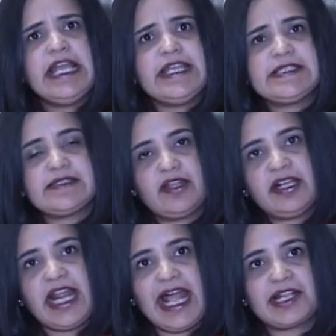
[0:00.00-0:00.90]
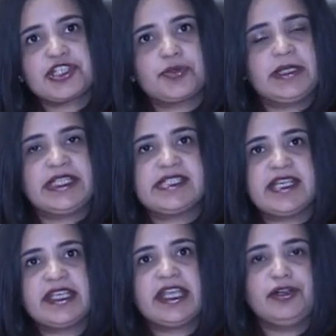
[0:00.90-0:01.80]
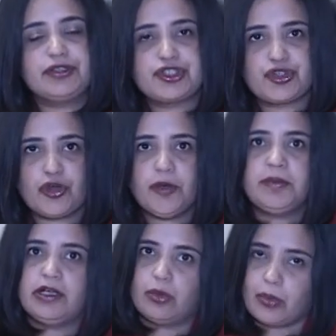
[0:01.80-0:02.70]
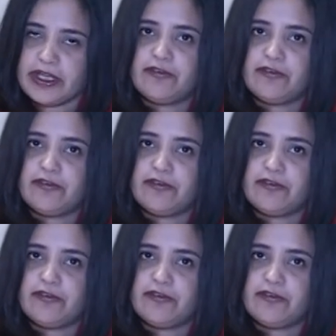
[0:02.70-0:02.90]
is not actually taking a job away